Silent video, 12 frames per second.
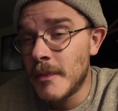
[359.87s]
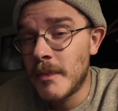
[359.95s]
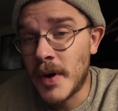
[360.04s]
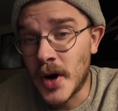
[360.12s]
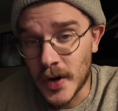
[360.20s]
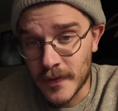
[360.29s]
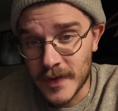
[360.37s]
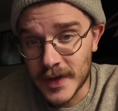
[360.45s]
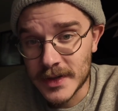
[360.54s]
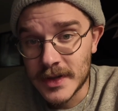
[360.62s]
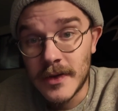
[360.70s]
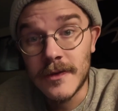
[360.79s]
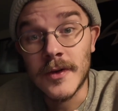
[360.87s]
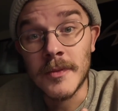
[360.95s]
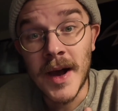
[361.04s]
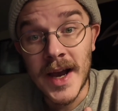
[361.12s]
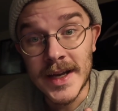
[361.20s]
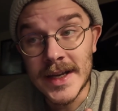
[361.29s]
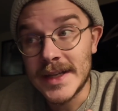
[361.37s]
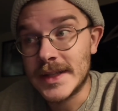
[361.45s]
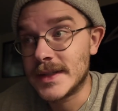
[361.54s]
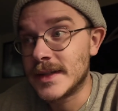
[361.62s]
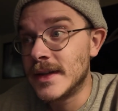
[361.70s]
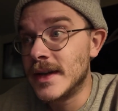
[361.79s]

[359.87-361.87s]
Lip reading: perfect for my needs.